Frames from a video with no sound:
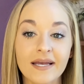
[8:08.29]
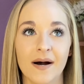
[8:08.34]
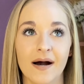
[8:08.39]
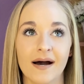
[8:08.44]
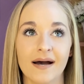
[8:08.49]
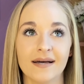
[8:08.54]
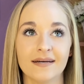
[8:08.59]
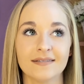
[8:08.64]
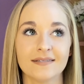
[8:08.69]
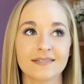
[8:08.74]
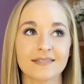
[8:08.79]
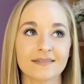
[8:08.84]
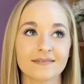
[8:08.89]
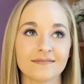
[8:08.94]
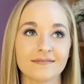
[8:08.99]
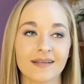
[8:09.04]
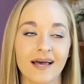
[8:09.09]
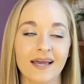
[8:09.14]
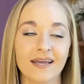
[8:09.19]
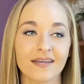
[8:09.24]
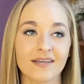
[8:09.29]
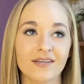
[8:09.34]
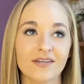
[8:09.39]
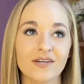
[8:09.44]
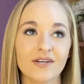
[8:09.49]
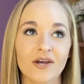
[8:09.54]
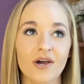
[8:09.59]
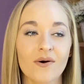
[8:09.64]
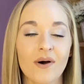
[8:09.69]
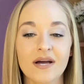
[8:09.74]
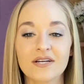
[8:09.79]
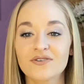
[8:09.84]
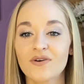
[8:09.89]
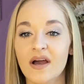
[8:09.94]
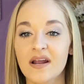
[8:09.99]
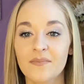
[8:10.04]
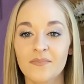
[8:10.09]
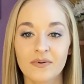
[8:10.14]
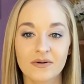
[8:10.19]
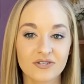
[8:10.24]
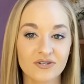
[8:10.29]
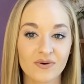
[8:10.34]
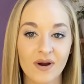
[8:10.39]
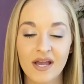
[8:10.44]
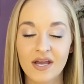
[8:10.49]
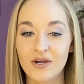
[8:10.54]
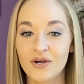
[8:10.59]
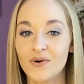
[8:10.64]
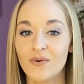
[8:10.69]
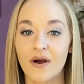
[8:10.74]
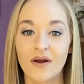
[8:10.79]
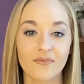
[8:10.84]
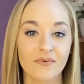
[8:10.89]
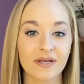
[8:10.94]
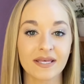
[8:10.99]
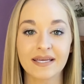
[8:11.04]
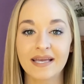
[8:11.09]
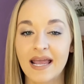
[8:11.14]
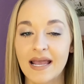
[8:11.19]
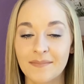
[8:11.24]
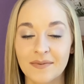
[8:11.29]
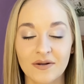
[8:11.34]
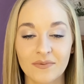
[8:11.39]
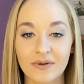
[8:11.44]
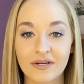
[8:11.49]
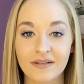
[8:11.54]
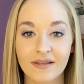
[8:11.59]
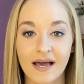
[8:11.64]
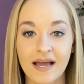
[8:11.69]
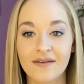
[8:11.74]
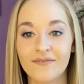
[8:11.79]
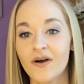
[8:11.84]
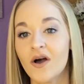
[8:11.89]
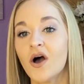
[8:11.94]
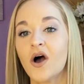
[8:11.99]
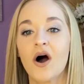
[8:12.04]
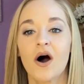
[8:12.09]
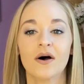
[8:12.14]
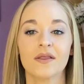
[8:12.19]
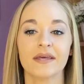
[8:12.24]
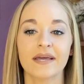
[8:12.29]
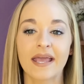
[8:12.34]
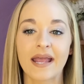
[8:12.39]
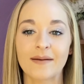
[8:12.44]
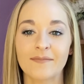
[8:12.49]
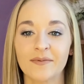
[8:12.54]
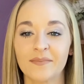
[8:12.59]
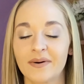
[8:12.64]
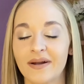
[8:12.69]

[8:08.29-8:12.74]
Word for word: But like, you know, I try to portray who I really am in real life on the camera,